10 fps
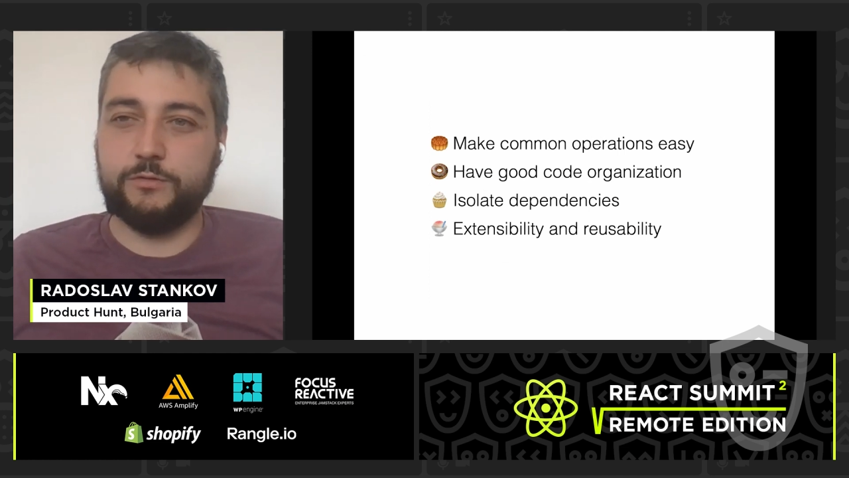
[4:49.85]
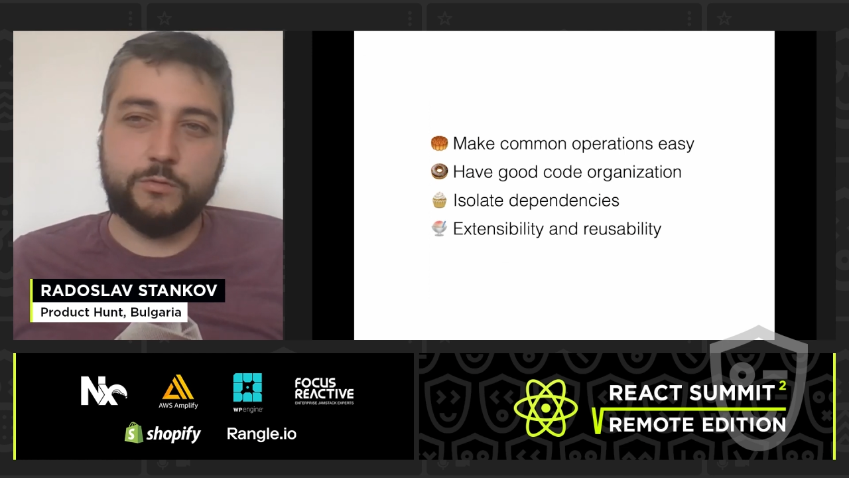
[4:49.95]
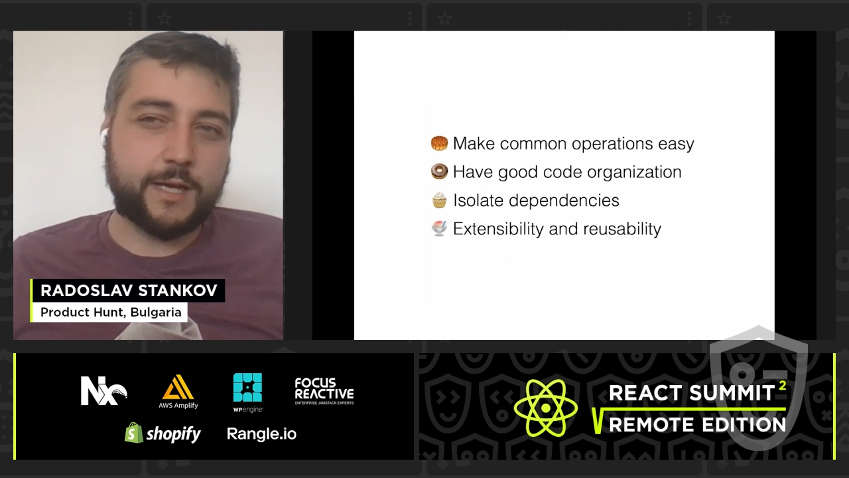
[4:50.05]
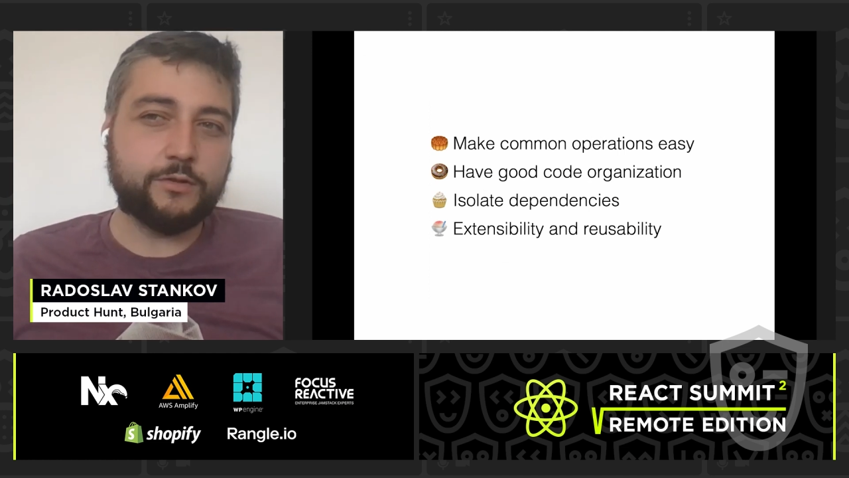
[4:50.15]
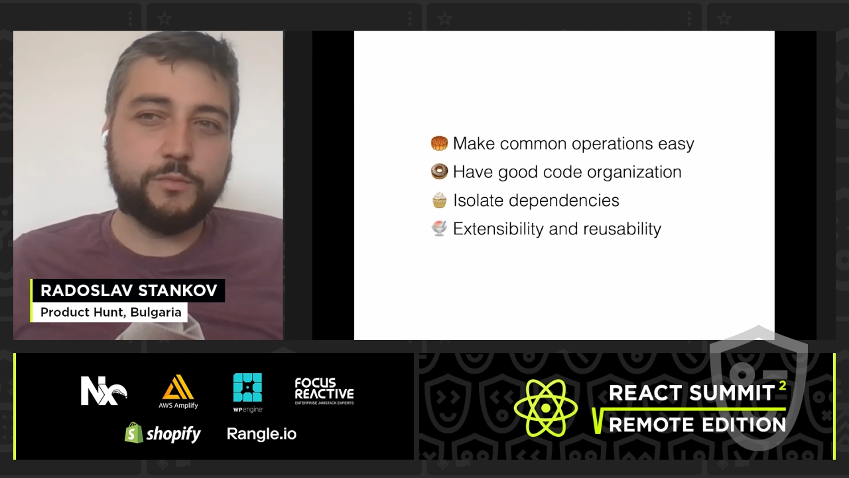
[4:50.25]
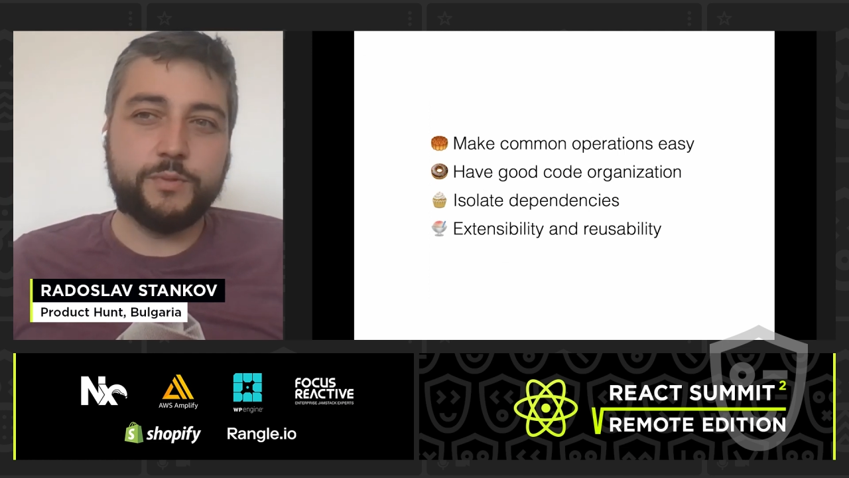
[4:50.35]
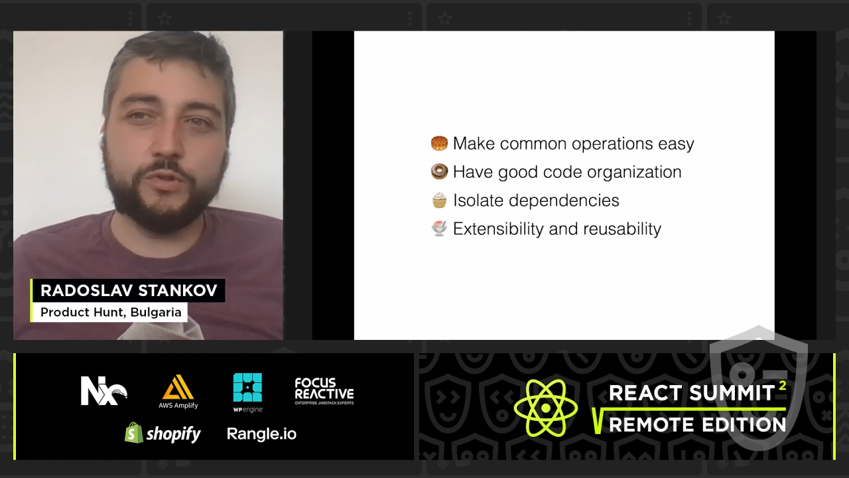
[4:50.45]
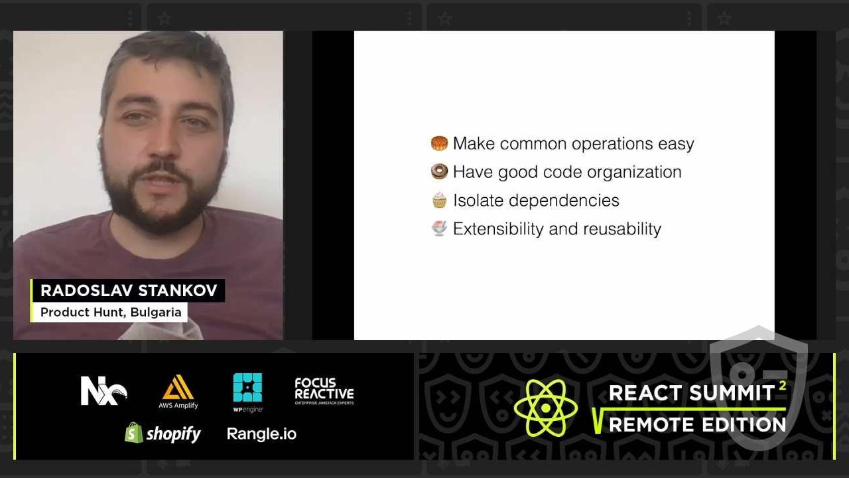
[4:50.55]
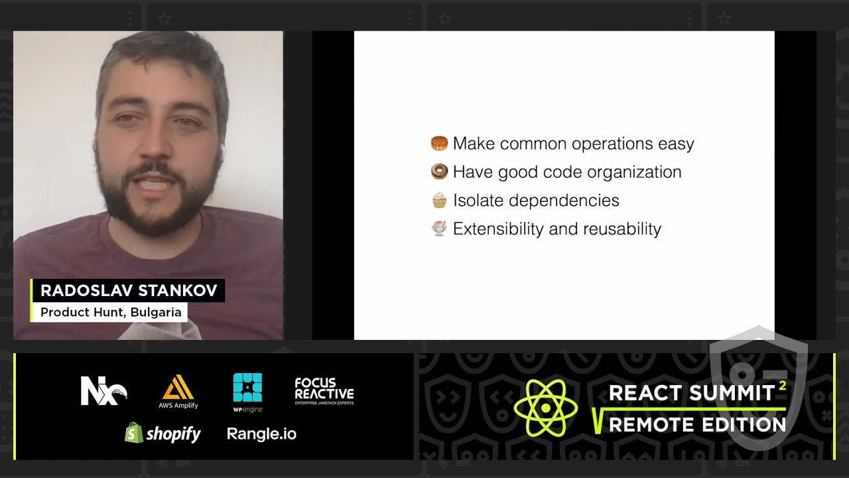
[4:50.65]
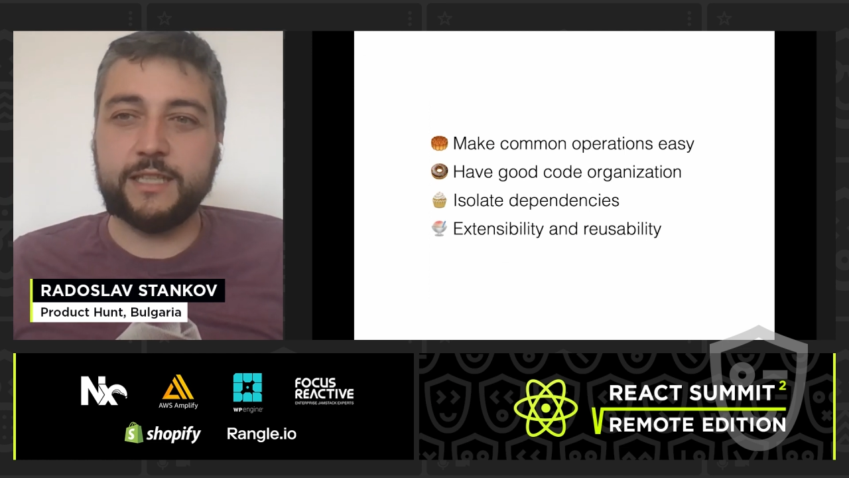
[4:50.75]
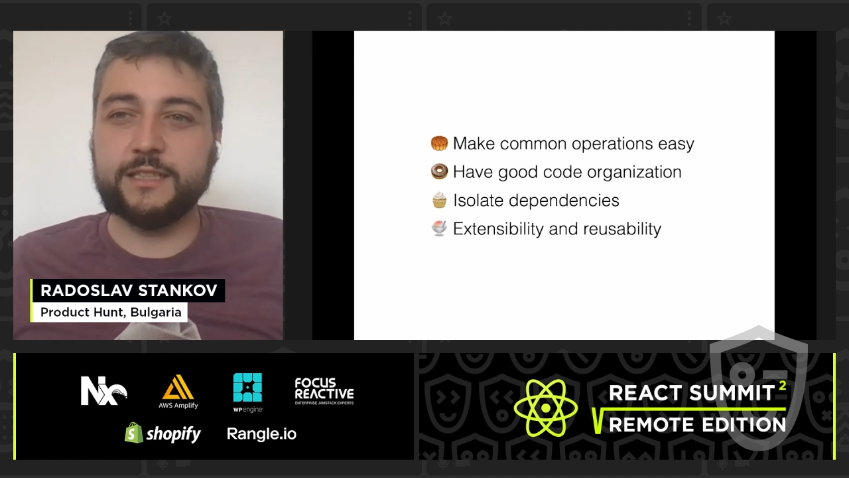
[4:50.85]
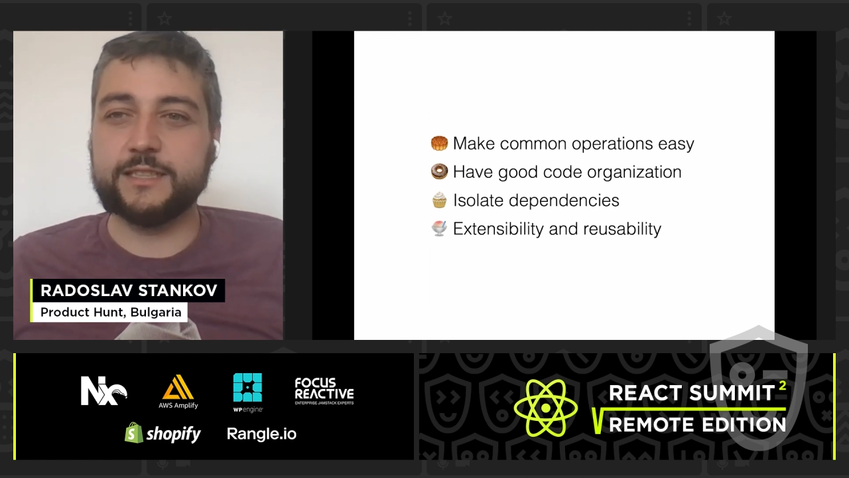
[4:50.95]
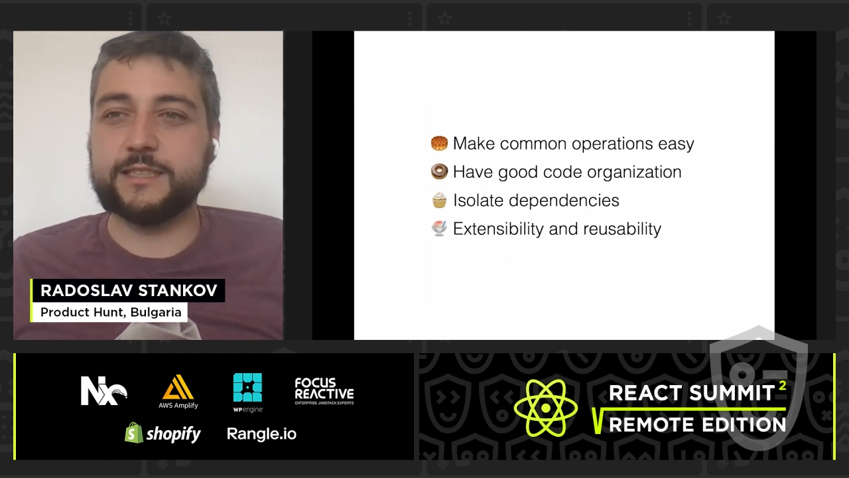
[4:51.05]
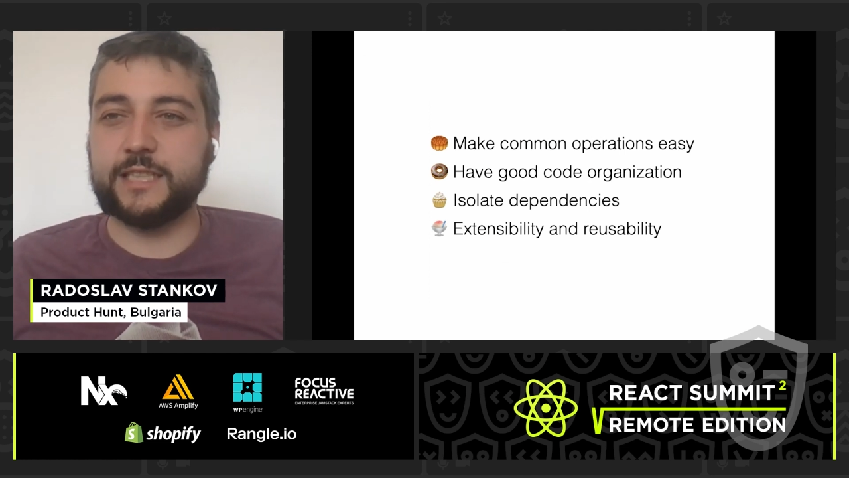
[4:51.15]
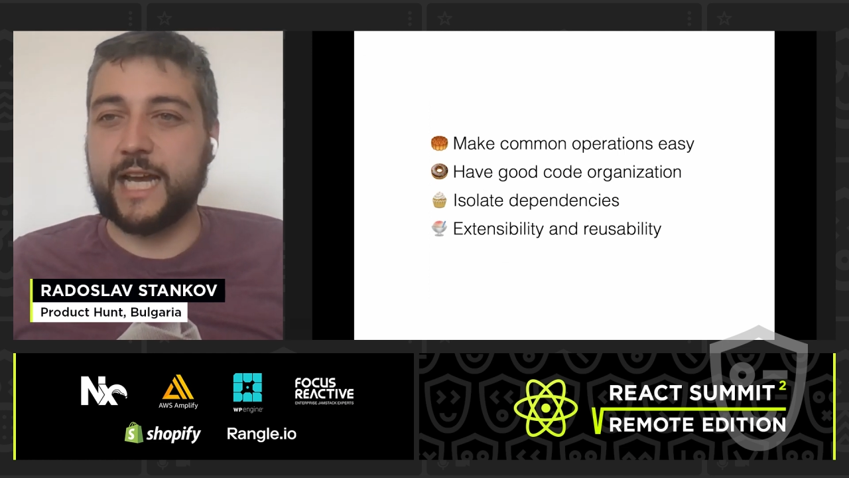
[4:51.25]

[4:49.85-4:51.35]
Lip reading: We want to build things